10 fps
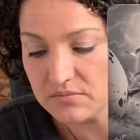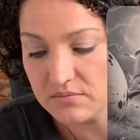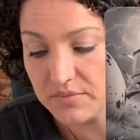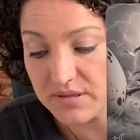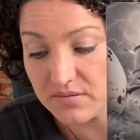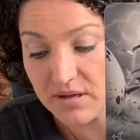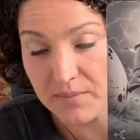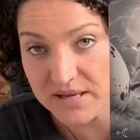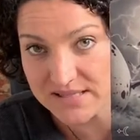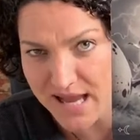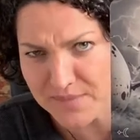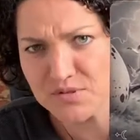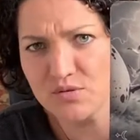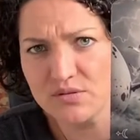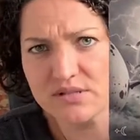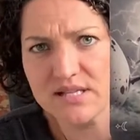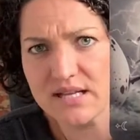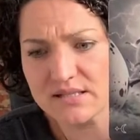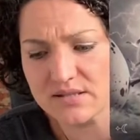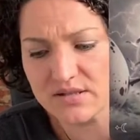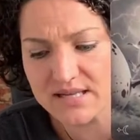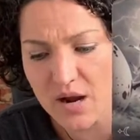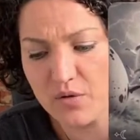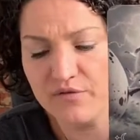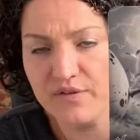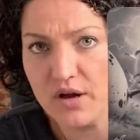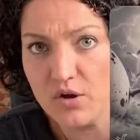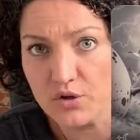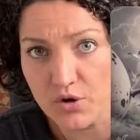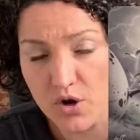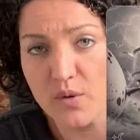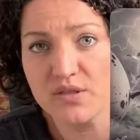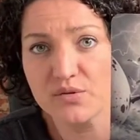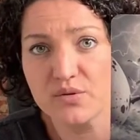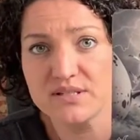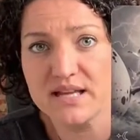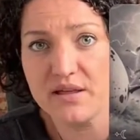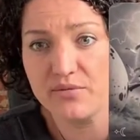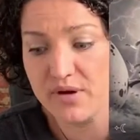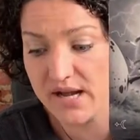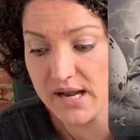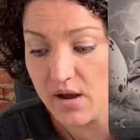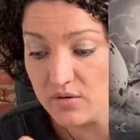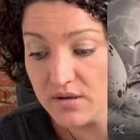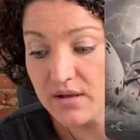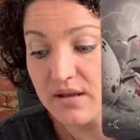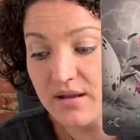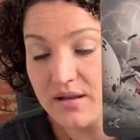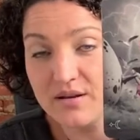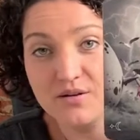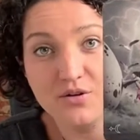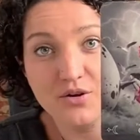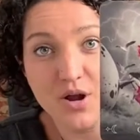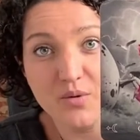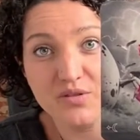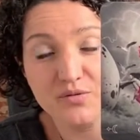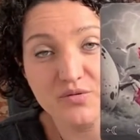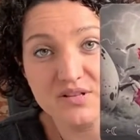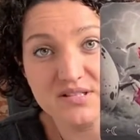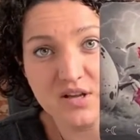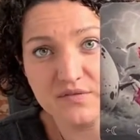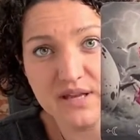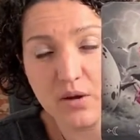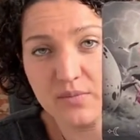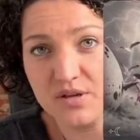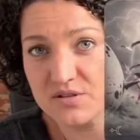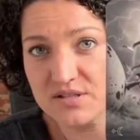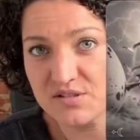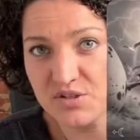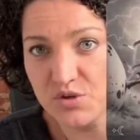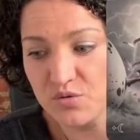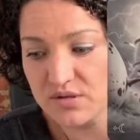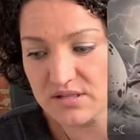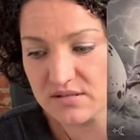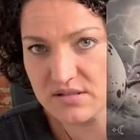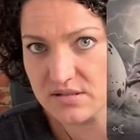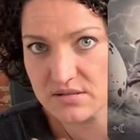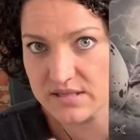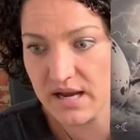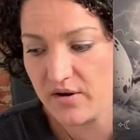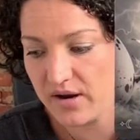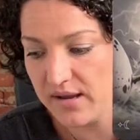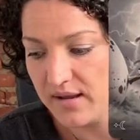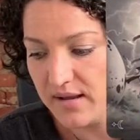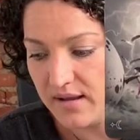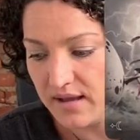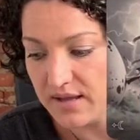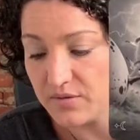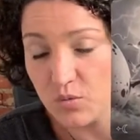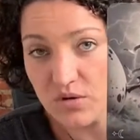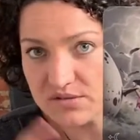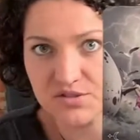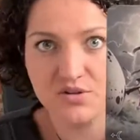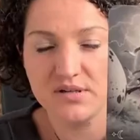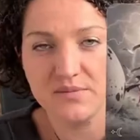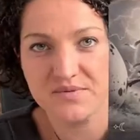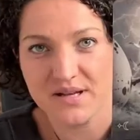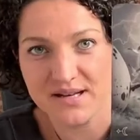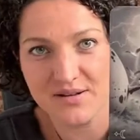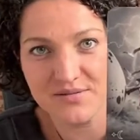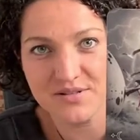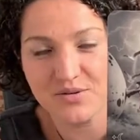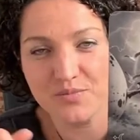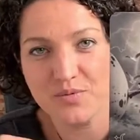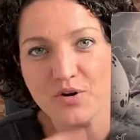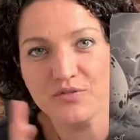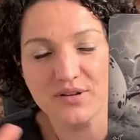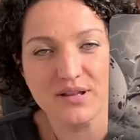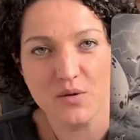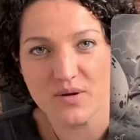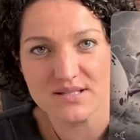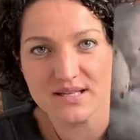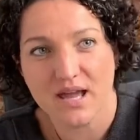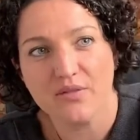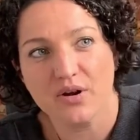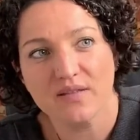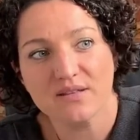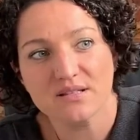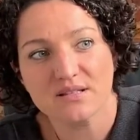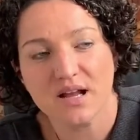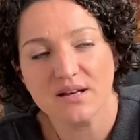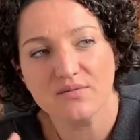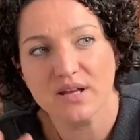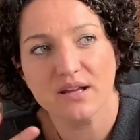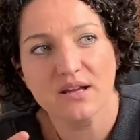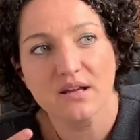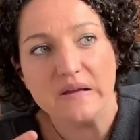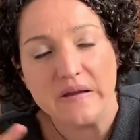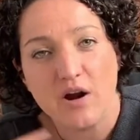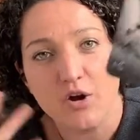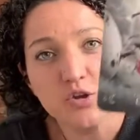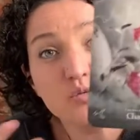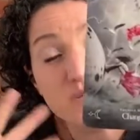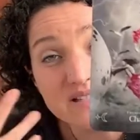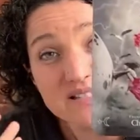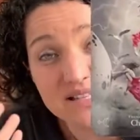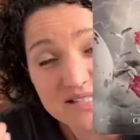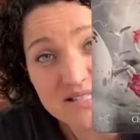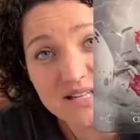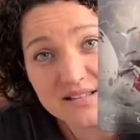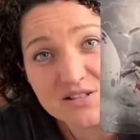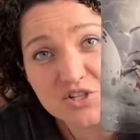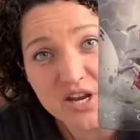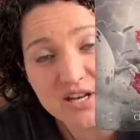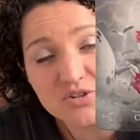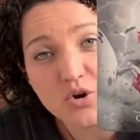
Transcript: But it makes absolutely sense. The tower fell. You're going through a death right now. You're going through this self-doubt because it's new and it's scary, and the world's turned upside down. So it perfectly went together. And this is kind of like, are you resisting the change,